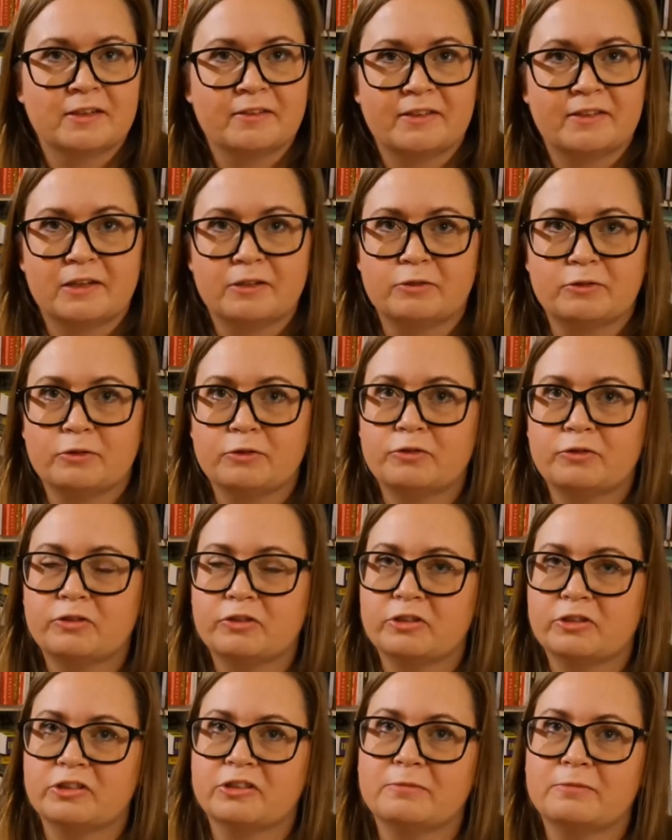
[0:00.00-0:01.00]
There are not
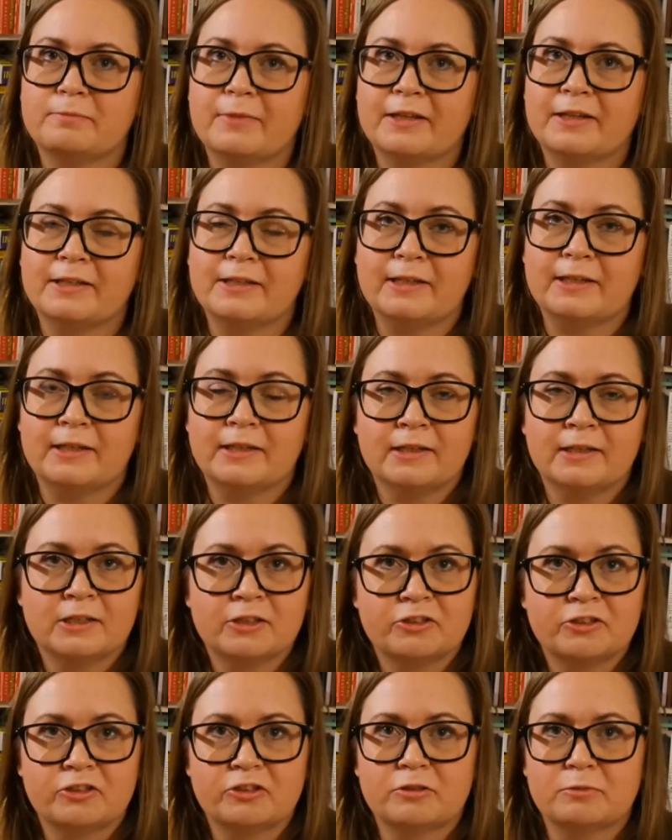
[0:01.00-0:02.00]
just many
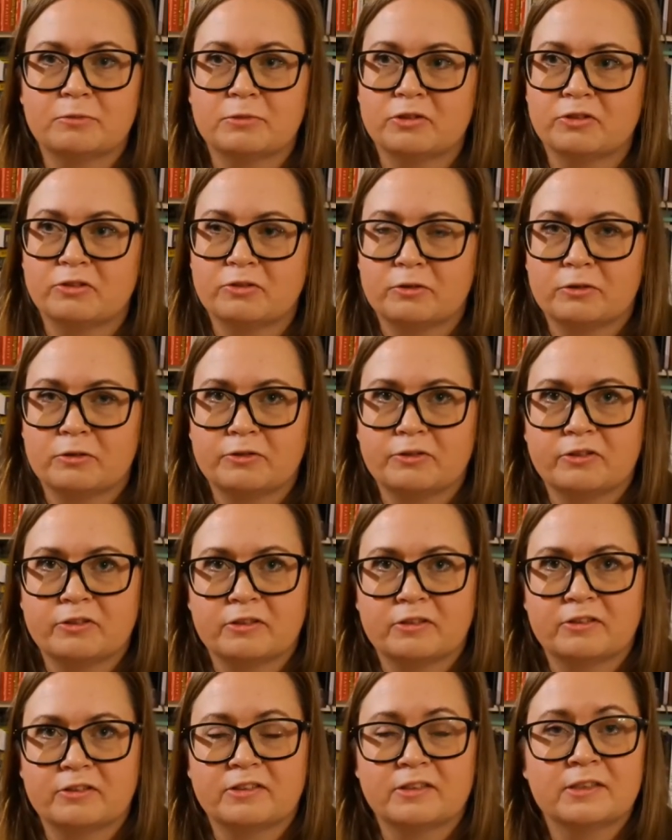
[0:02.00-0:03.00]
German
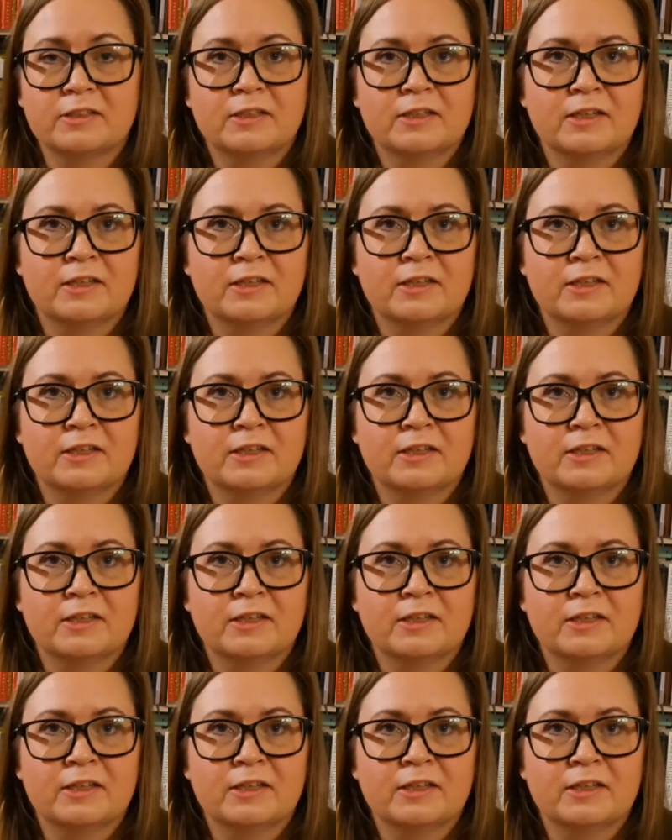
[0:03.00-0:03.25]
soldiers